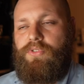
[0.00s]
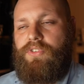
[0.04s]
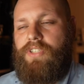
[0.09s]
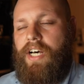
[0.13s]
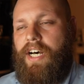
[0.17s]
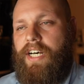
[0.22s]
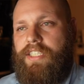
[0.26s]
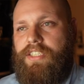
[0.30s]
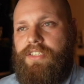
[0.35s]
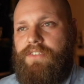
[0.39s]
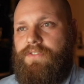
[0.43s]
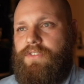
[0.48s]

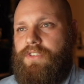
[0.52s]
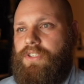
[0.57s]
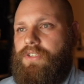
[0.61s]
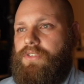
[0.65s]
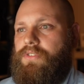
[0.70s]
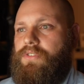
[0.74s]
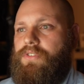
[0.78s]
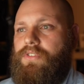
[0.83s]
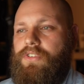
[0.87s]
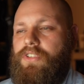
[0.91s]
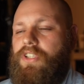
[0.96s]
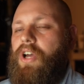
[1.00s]
task for
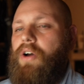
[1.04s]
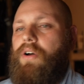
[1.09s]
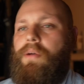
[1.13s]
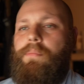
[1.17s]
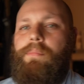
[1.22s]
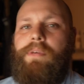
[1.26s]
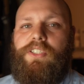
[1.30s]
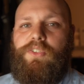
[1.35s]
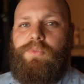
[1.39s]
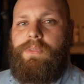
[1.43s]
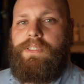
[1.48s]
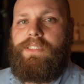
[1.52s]
you. No, it
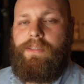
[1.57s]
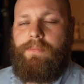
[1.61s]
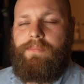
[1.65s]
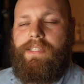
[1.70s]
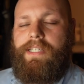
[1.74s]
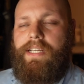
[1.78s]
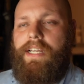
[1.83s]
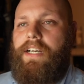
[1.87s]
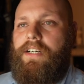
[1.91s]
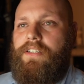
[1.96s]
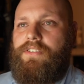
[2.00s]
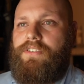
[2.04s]
must be
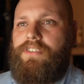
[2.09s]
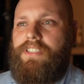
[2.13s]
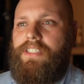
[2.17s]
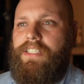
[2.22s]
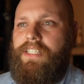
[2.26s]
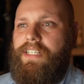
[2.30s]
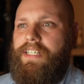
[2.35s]
something else.